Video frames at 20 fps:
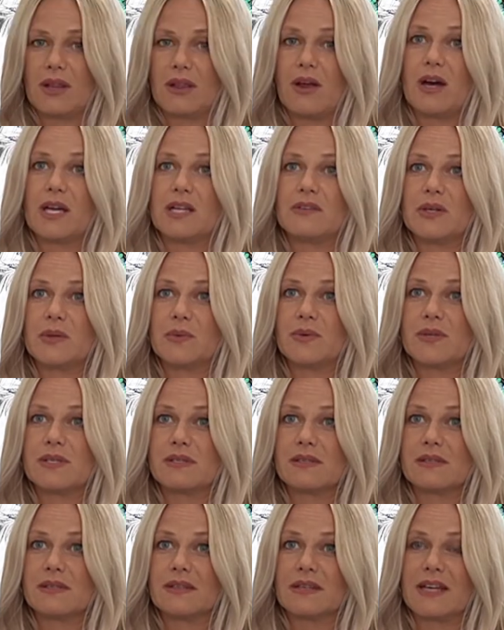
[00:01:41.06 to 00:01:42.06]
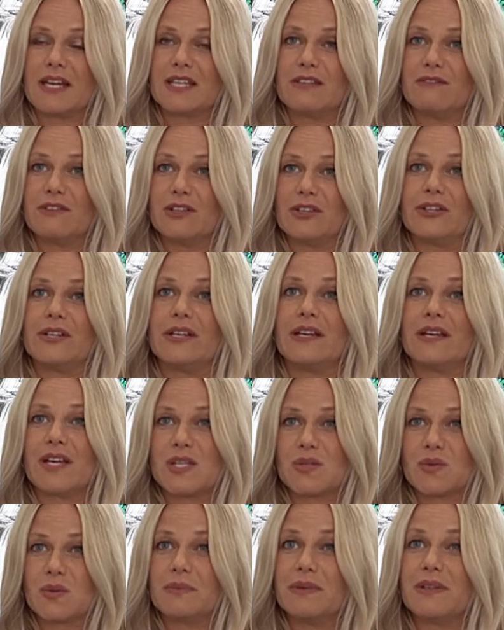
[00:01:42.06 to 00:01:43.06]
A lot of it was kind of learning as
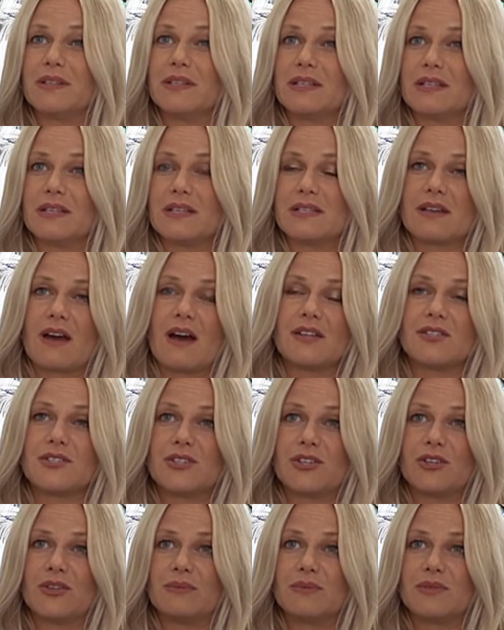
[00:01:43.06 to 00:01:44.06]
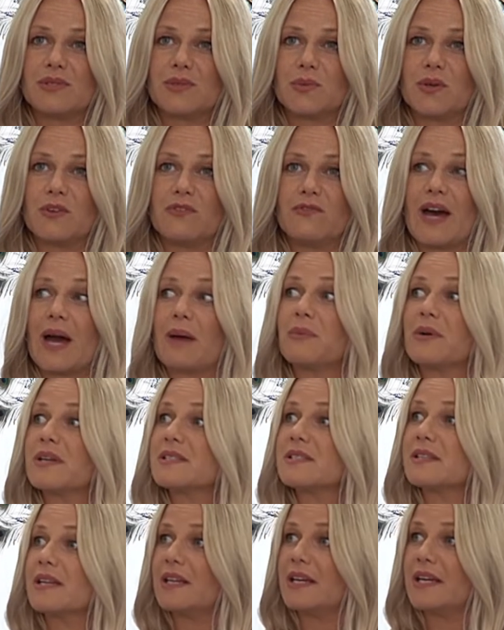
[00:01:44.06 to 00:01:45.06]
we're building these costumes. What fabrics
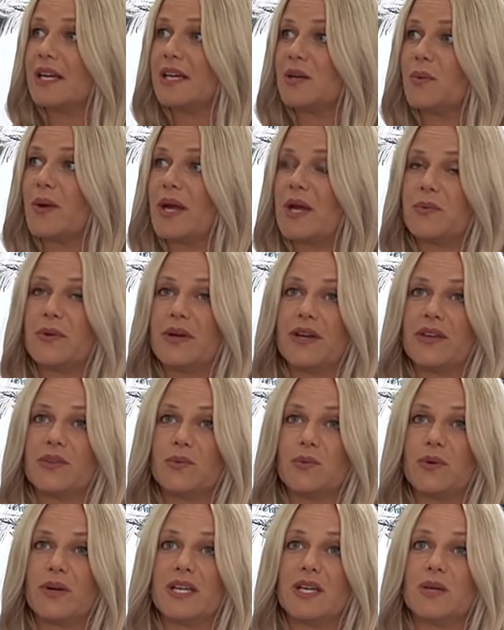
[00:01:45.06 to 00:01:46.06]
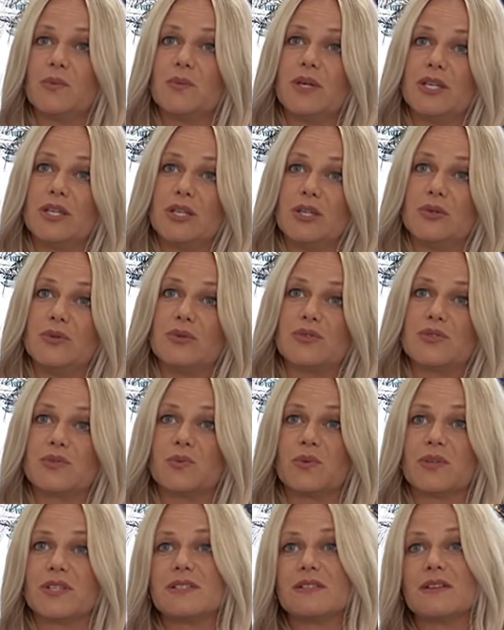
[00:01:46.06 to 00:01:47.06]
can I get away with? What can we use?
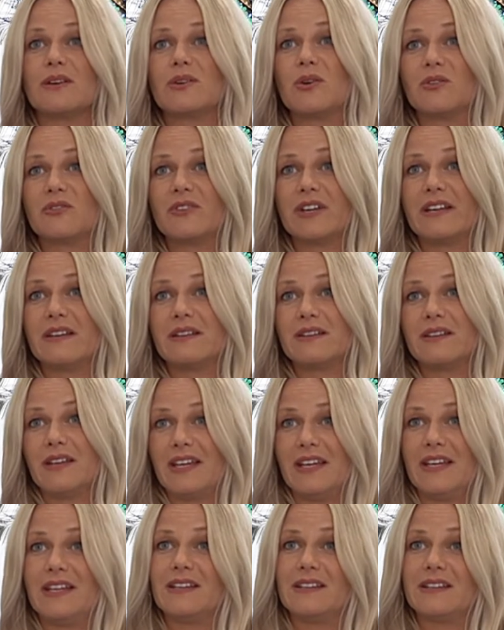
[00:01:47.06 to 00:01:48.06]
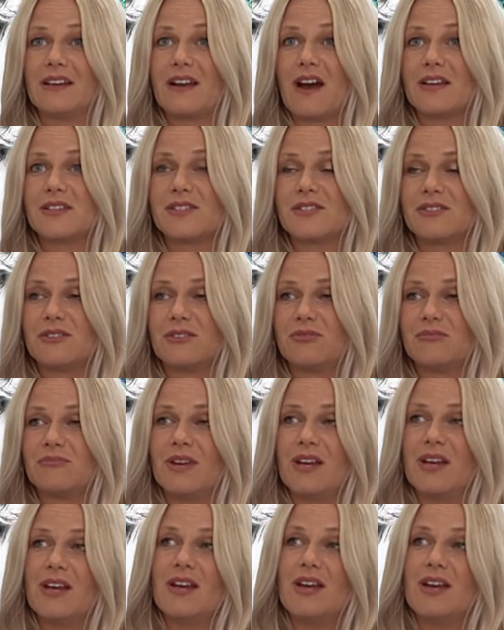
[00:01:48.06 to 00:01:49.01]
What's not overheating the costume?